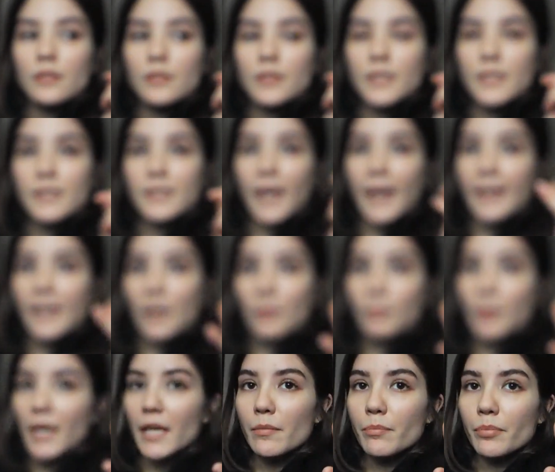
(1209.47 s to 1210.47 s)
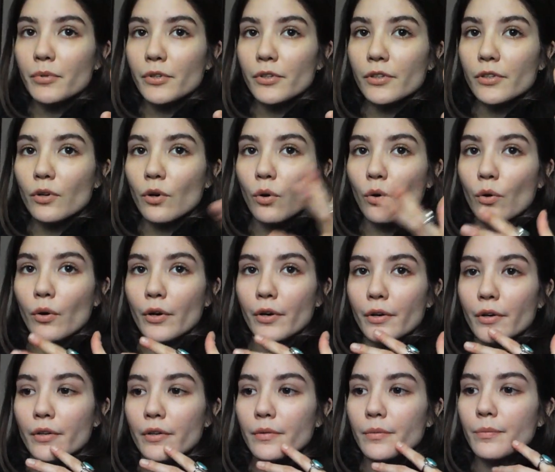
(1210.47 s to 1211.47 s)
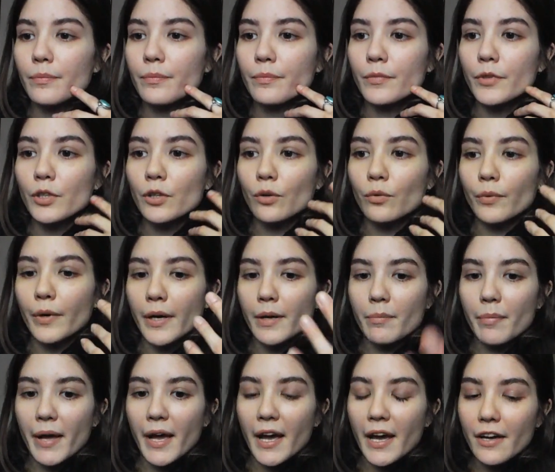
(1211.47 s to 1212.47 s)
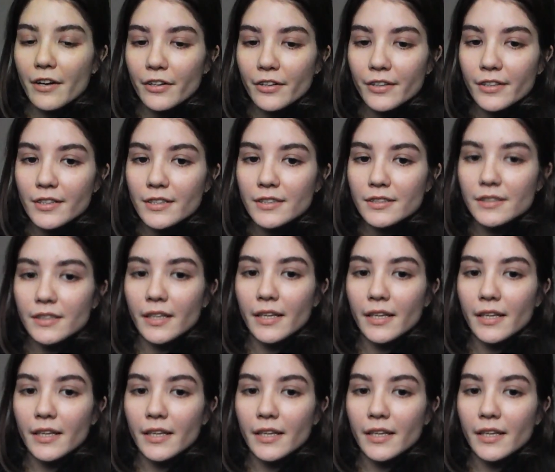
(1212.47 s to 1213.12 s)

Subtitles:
design on paper or write patterns.